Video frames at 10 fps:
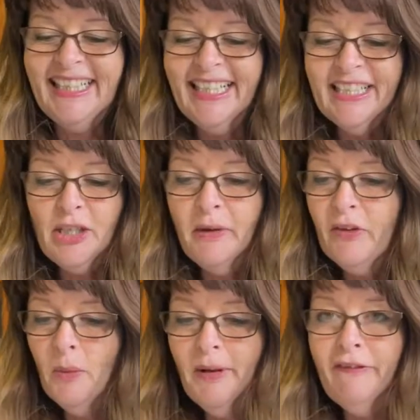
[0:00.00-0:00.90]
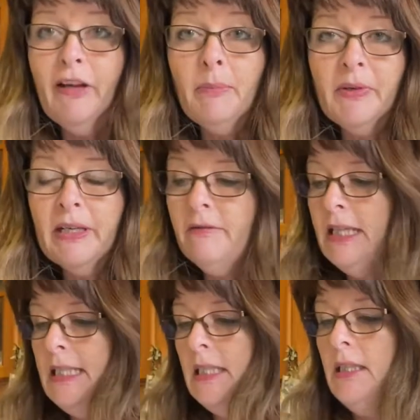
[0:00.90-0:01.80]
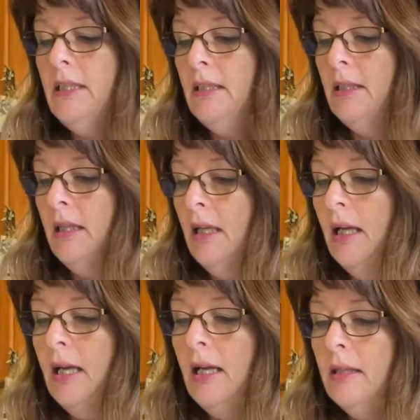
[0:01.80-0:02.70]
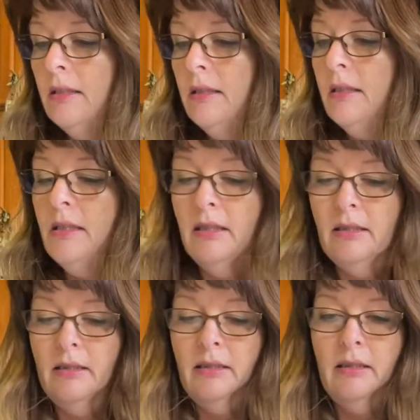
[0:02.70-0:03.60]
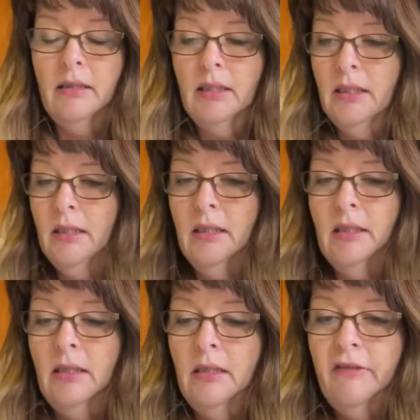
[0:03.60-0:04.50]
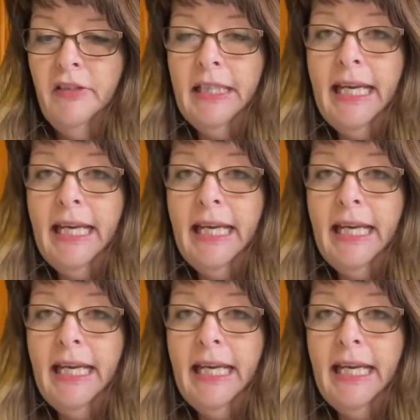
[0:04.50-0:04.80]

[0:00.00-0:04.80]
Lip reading: So I've got my fabric ready, and for the